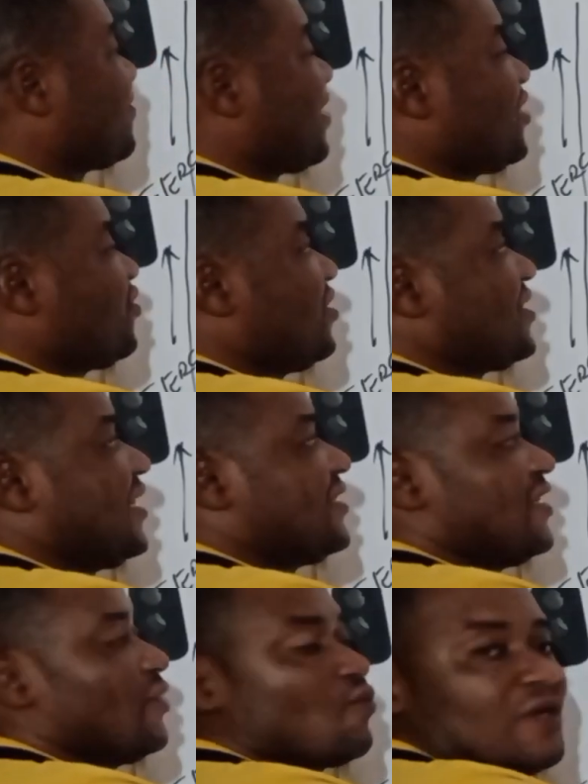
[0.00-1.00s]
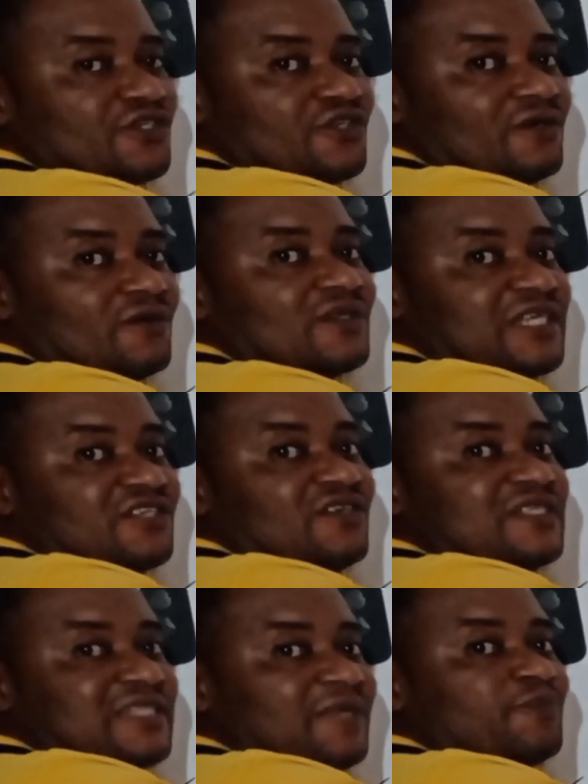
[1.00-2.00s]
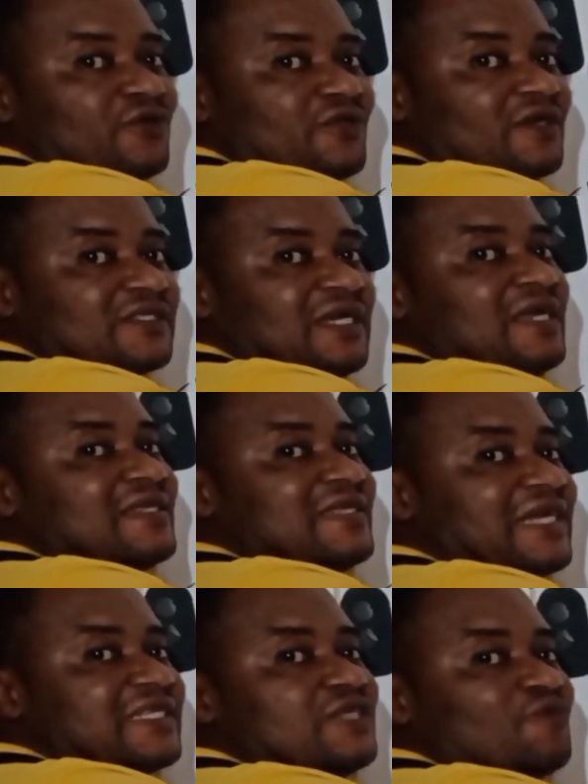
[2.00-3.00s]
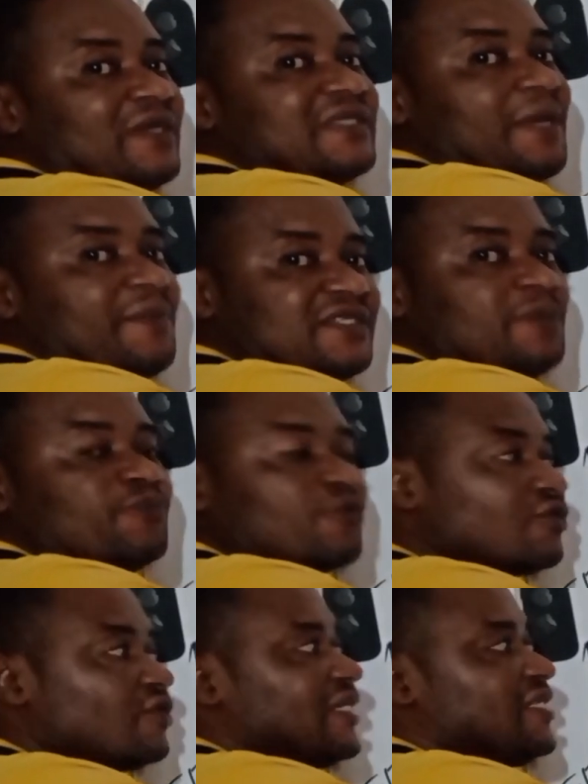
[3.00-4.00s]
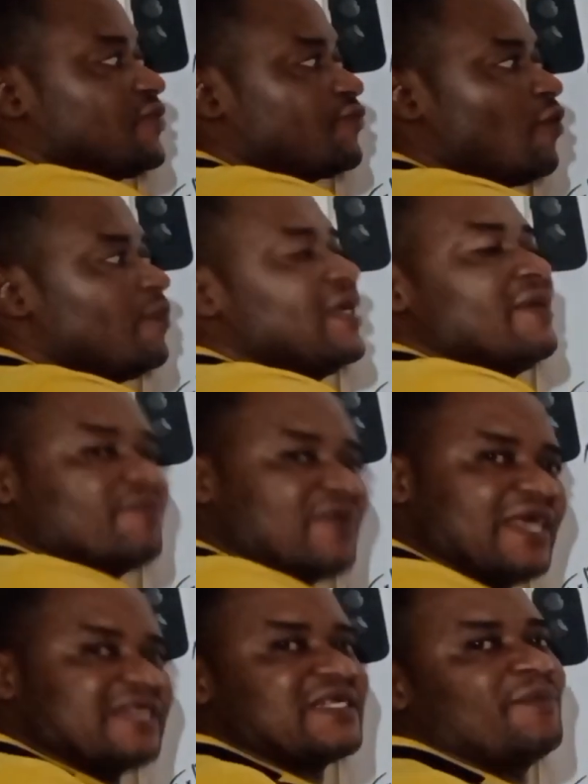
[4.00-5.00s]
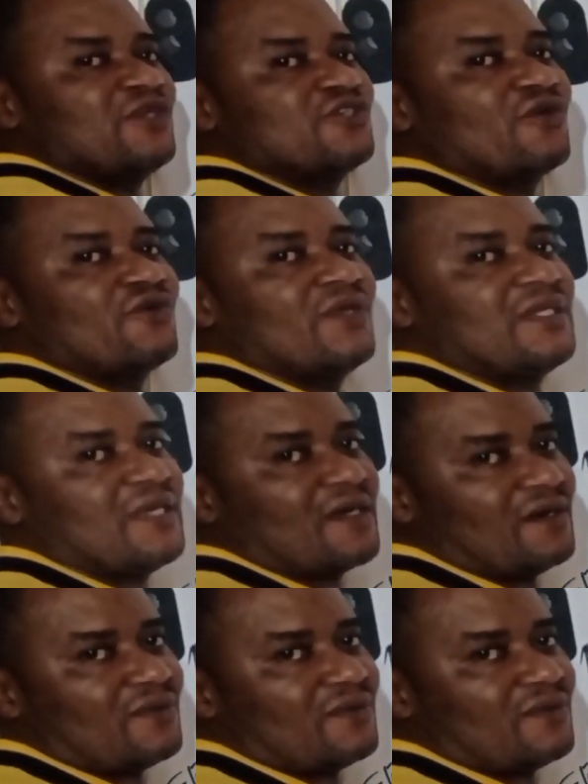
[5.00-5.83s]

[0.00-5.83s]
transition state equation or transition state product that is one intermediate product that is formed plays a major role in the